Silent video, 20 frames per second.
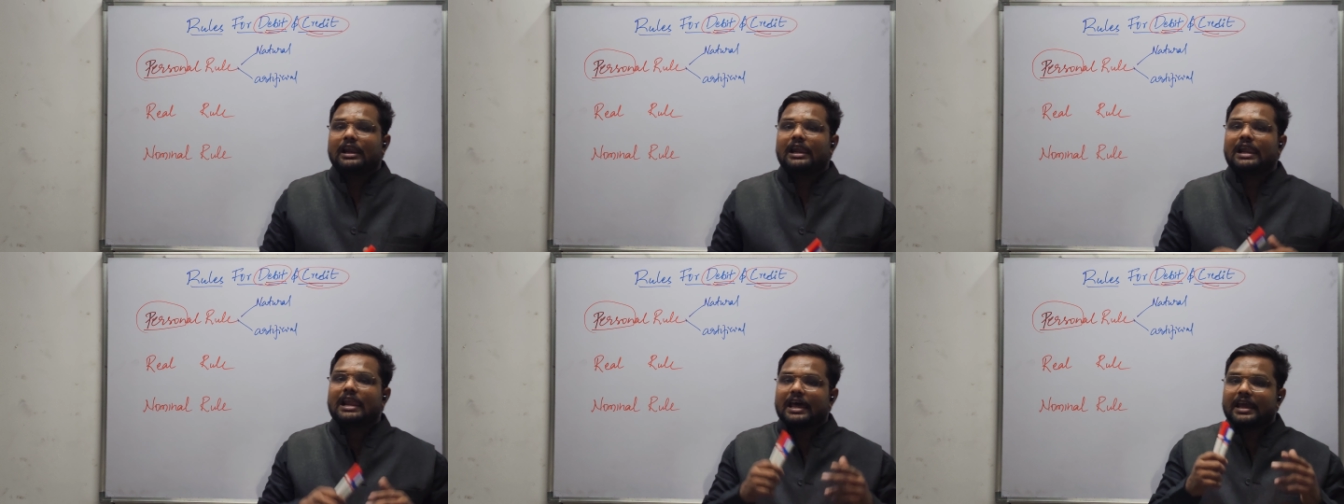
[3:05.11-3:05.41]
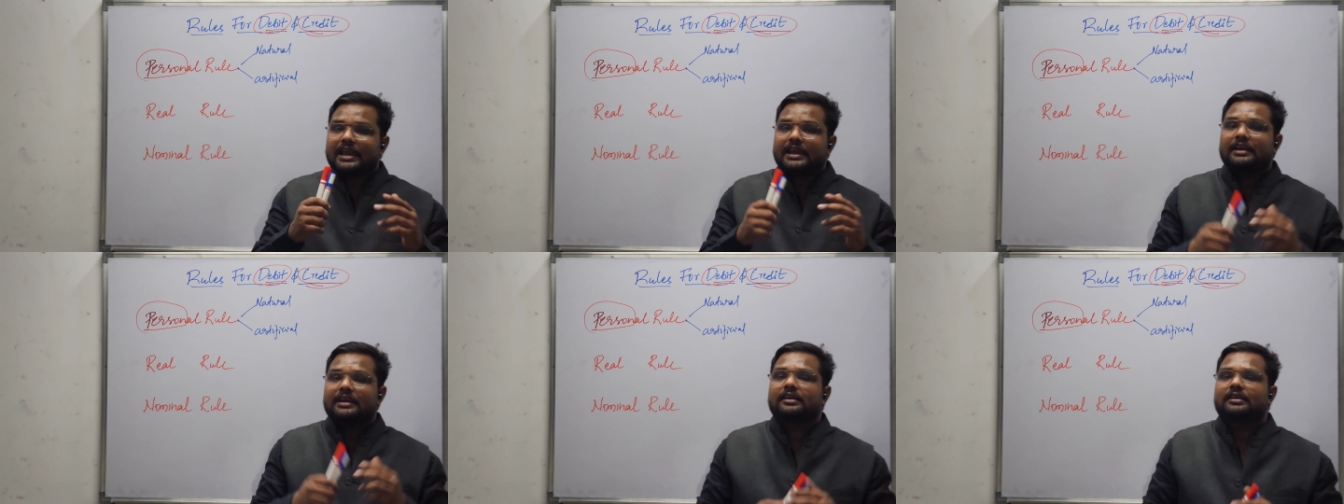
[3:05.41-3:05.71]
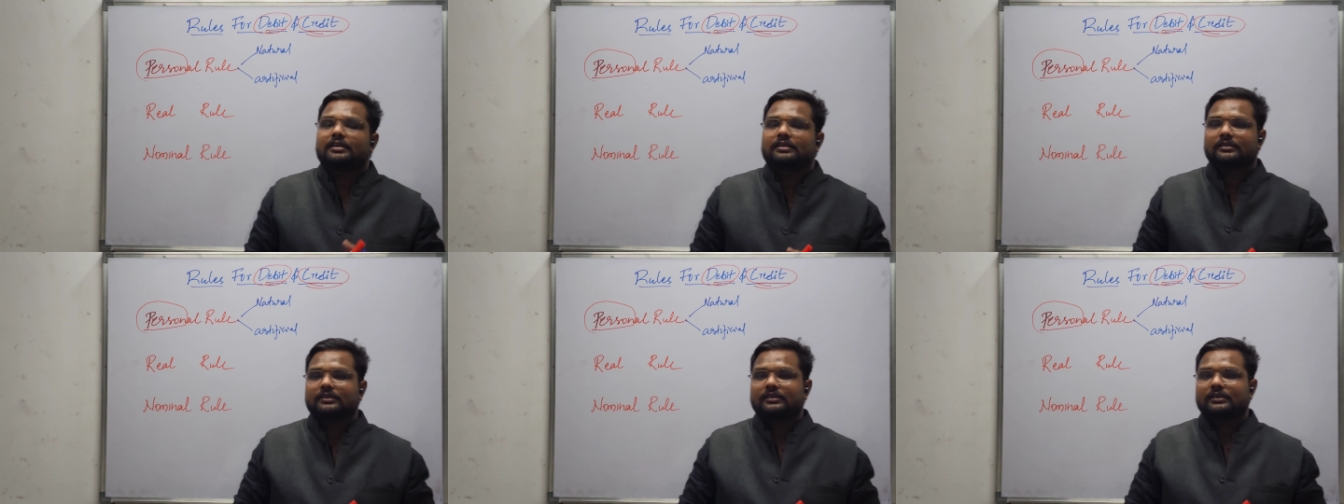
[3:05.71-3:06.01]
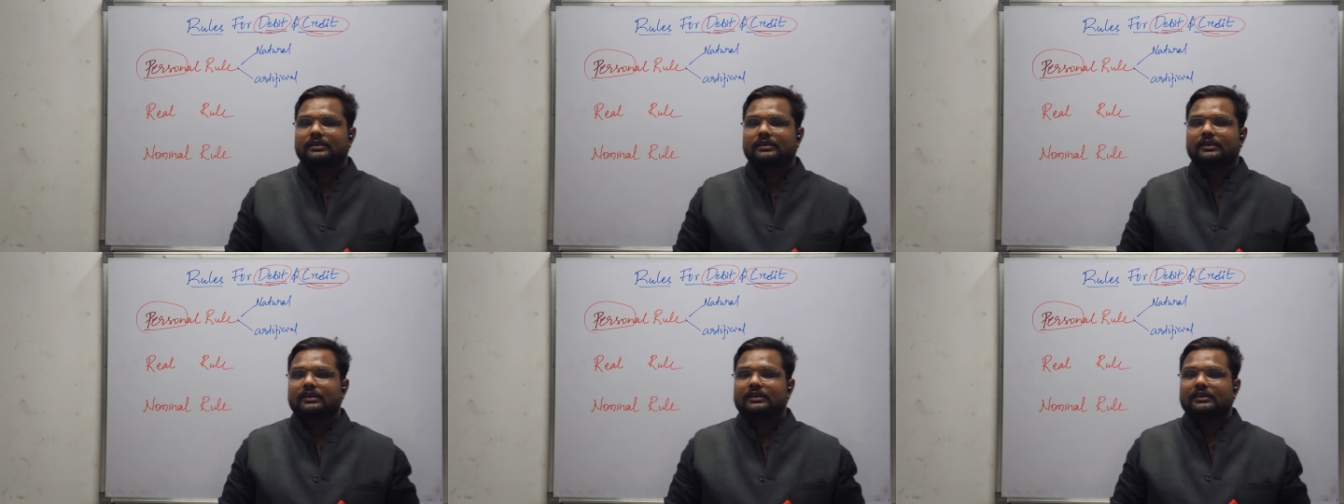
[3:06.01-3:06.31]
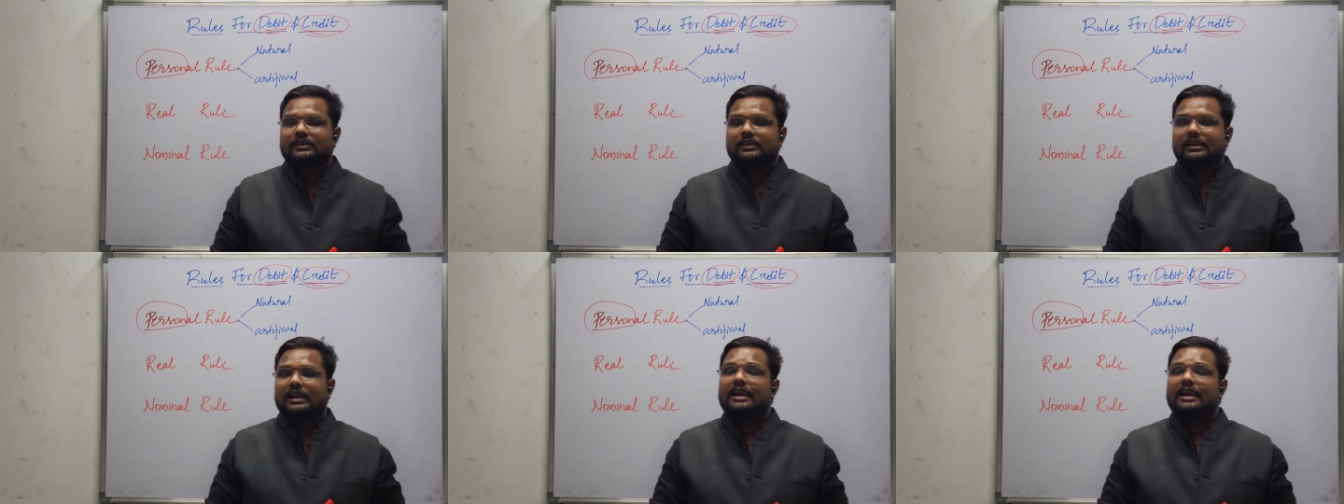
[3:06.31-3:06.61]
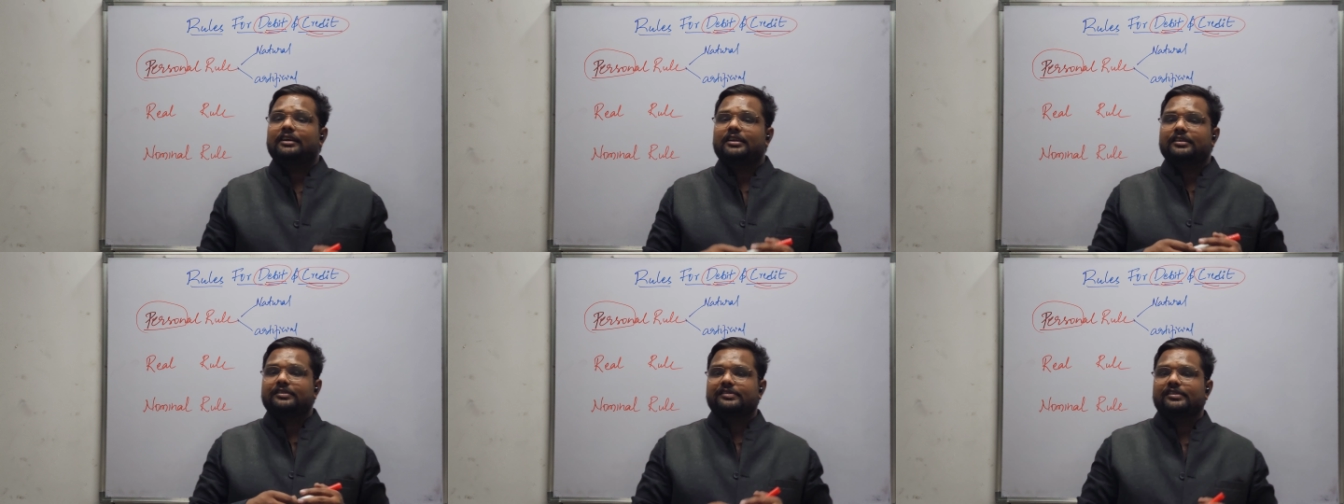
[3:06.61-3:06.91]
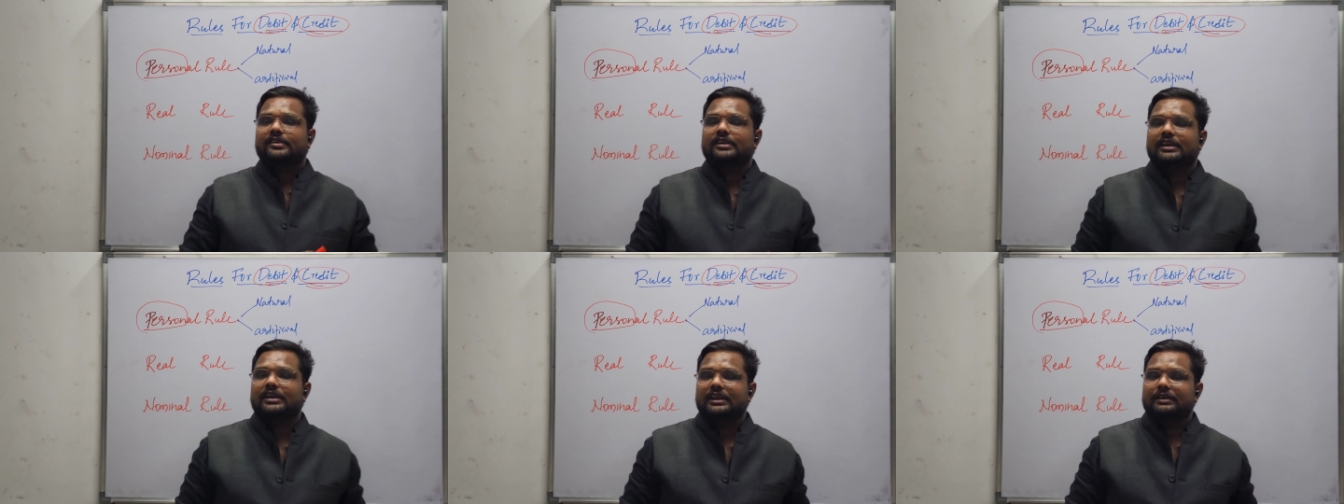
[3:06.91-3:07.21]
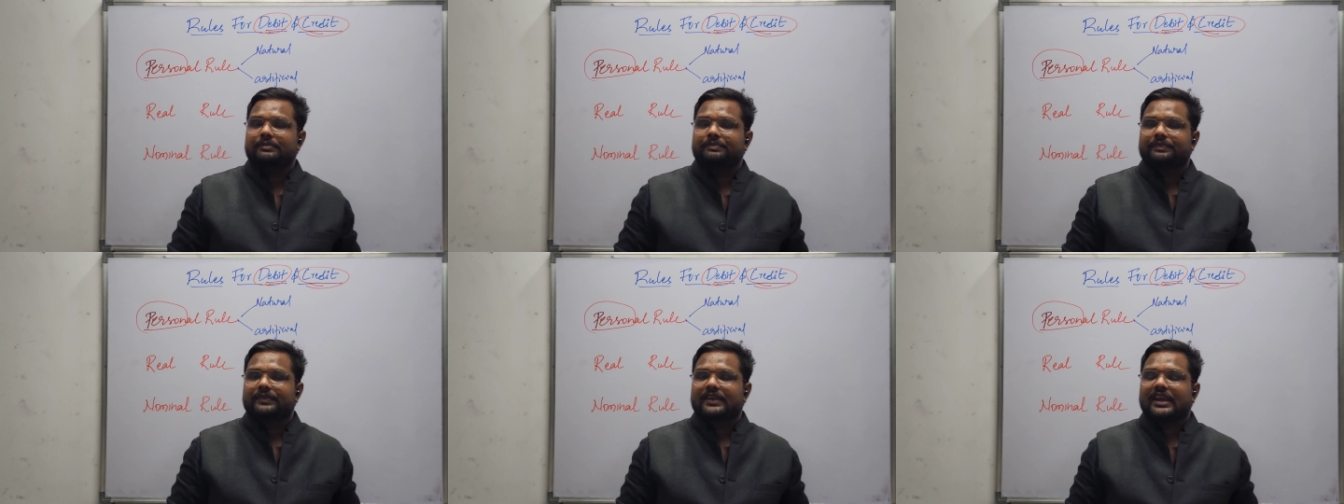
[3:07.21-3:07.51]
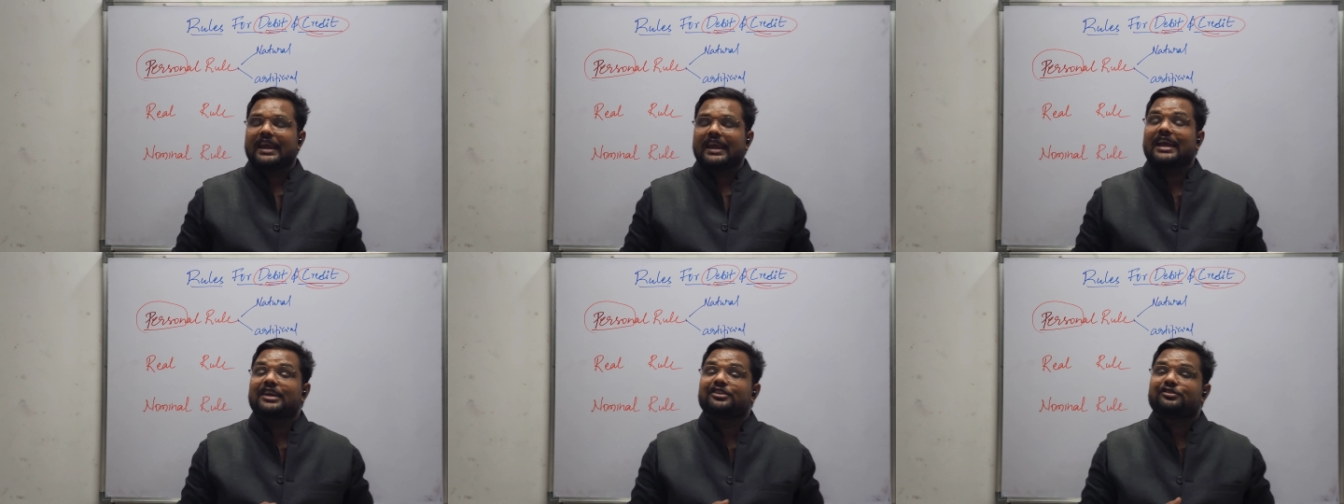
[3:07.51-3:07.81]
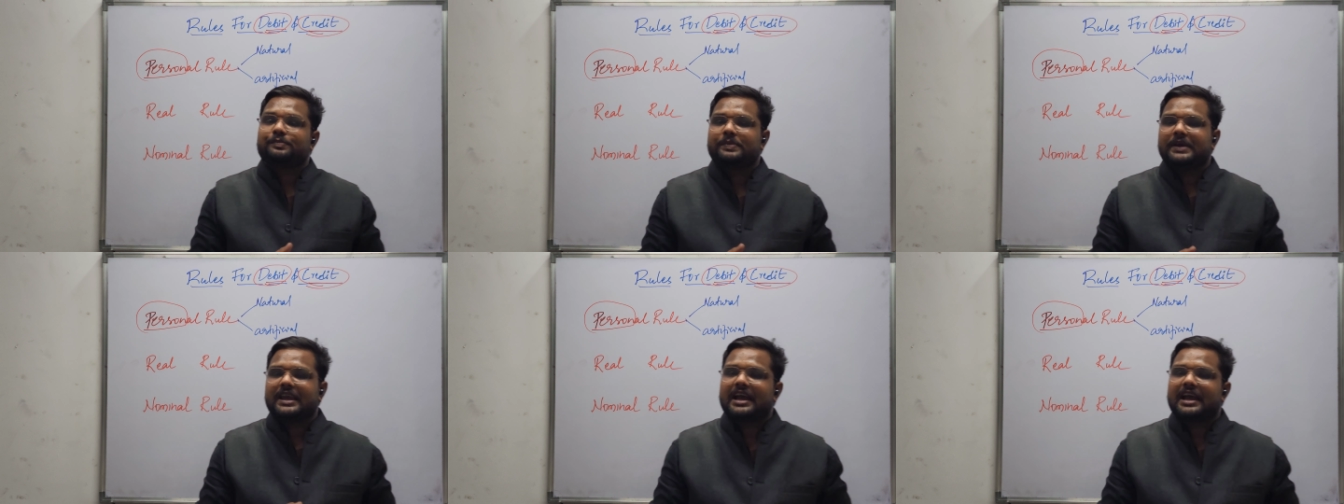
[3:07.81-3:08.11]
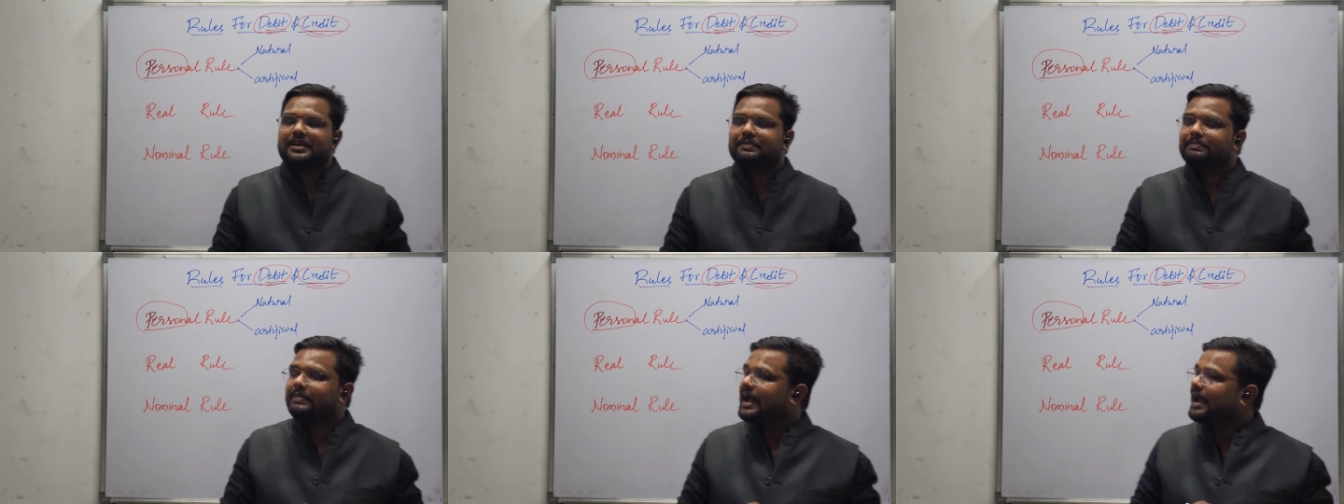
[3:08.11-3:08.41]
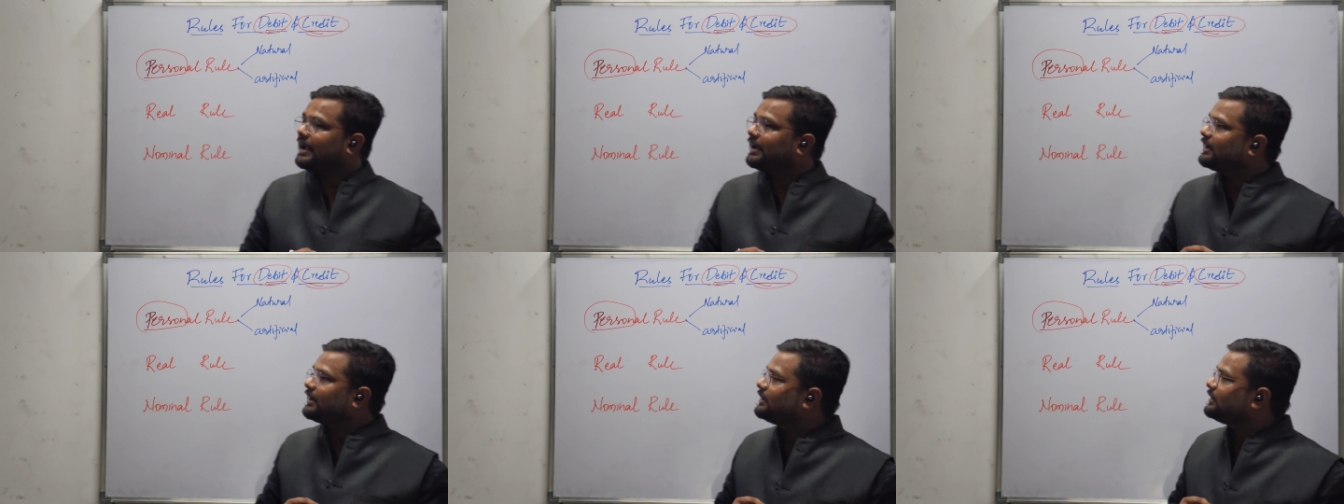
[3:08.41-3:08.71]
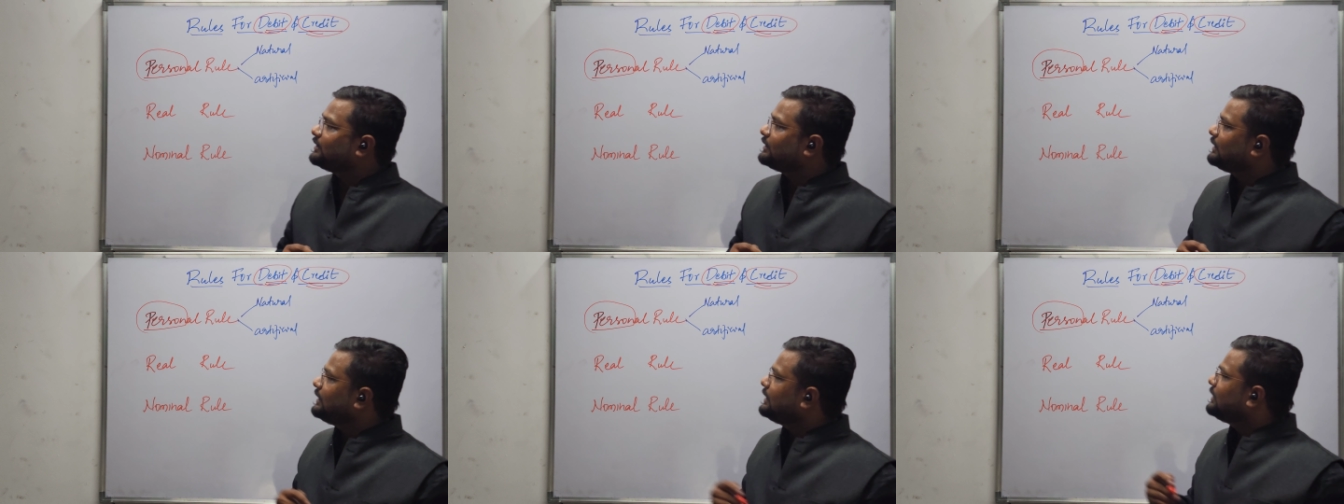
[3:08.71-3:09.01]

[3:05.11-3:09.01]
Like, let us see SBI Bank.